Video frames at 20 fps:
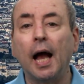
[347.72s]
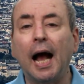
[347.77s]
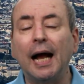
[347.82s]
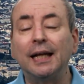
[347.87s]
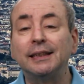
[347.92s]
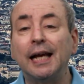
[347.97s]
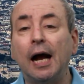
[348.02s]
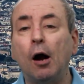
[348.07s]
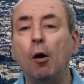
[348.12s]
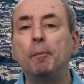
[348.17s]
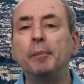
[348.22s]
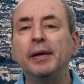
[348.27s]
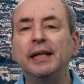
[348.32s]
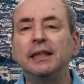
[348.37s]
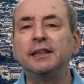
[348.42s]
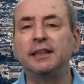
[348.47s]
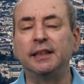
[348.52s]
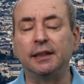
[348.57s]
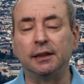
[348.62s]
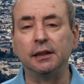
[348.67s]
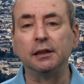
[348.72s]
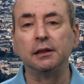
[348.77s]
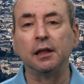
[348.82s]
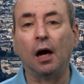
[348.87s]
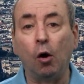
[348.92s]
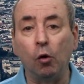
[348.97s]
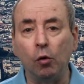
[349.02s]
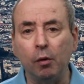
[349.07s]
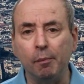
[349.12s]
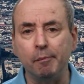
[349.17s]
And our big cities
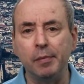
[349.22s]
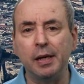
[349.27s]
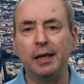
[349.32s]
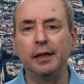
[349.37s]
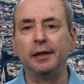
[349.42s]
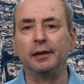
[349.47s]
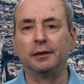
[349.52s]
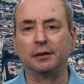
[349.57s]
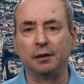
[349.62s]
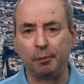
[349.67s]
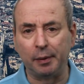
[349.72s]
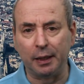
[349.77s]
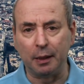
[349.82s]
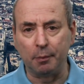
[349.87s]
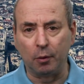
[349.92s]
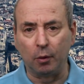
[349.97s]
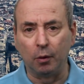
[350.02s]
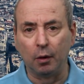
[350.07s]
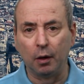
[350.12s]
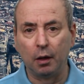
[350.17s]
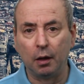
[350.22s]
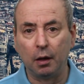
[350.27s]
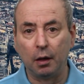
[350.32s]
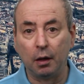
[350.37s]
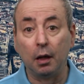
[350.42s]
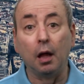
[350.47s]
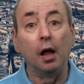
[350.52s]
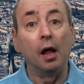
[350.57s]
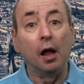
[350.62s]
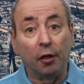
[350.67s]
hold millions of people.
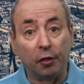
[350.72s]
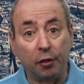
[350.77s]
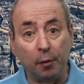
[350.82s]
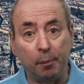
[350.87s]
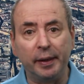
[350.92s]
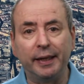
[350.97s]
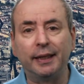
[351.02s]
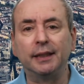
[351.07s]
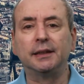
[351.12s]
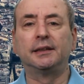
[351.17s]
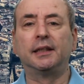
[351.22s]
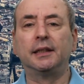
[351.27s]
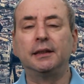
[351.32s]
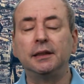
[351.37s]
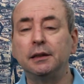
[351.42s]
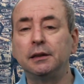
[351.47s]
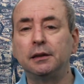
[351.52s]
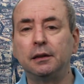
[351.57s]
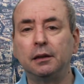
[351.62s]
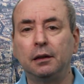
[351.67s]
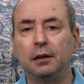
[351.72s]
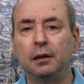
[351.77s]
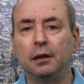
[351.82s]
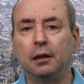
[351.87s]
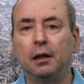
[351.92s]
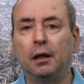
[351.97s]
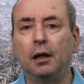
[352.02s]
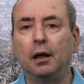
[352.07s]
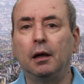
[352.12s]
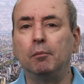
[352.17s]
The biggest cities
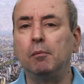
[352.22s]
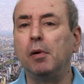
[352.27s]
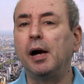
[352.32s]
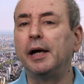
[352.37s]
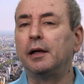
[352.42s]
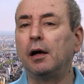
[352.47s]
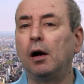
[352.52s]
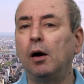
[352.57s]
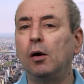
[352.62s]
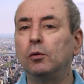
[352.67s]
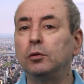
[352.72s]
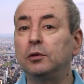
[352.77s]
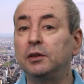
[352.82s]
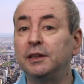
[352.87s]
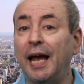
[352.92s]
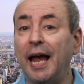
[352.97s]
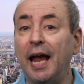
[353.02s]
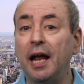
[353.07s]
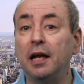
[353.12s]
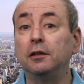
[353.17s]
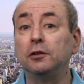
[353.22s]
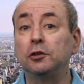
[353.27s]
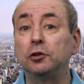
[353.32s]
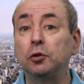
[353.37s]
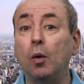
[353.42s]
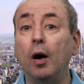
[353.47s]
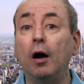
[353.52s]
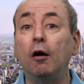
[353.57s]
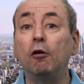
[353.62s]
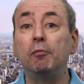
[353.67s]
might hold 10,
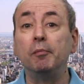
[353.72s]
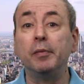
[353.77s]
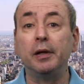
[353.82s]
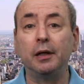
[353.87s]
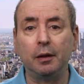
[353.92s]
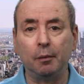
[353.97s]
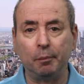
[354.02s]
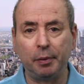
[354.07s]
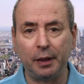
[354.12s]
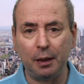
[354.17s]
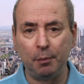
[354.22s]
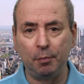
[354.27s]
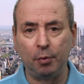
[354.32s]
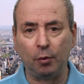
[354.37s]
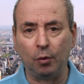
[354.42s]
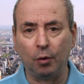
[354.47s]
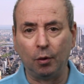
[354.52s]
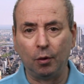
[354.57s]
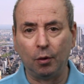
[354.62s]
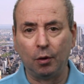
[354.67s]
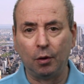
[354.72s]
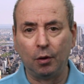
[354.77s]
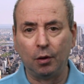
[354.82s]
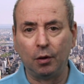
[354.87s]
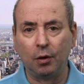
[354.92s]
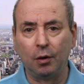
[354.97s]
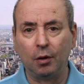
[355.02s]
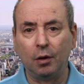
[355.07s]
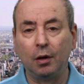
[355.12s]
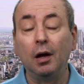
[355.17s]
12 million people,
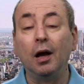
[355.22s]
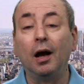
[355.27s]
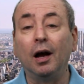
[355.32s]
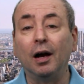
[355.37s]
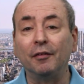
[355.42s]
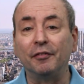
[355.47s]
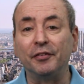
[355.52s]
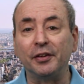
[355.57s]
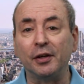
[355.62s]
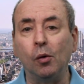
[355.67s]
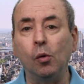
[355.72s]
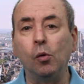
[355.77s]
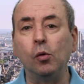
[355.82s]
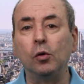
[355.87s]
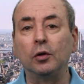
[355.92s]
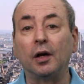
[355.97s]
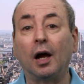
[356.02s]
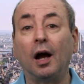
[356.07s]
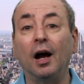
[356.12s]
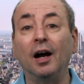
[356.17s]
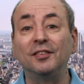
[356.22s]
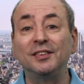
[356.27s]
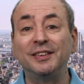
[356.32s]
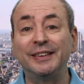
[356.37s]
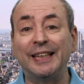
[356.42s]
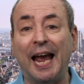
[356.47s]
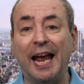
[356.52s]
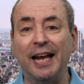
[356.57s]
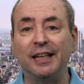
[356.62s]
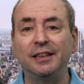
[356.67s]
of the order of
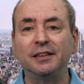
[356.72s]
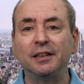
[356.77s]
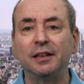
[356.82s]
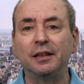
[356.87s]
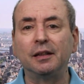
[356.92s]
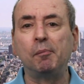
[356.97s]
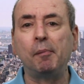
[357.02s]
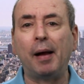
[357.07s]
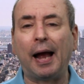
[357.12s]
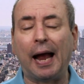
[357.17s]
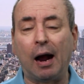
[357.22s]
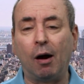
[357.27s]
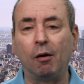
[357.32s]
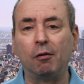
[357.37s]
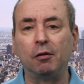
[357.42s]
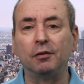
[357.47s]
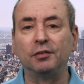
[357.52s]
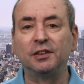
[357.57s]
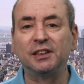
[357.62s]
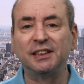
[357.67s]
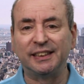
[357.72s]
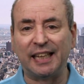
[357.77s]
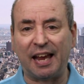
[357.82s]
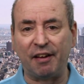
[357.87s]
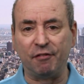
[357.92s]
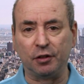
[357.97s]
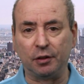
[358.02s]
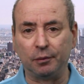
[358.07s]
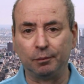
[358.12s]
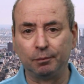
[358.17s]
10 to the power of
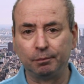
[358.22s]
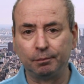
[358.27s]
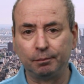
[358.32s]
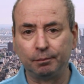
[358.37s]
7.